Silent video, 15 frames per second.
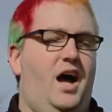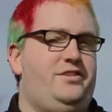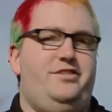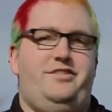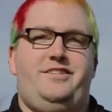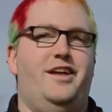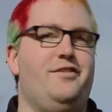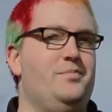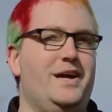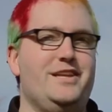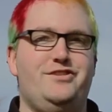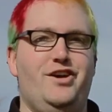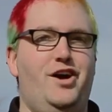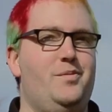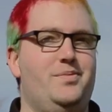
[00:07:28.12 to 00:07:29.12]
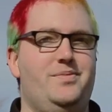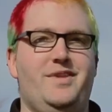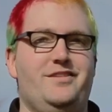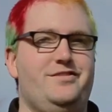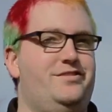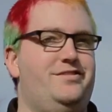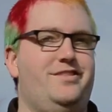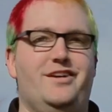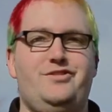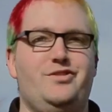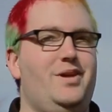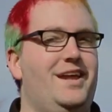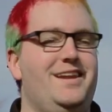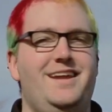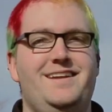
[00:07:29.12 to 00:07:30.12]
just love my job. That's, that's
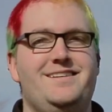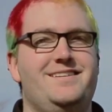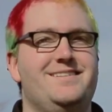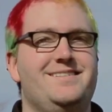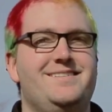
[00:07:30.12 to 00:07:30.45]
all I need.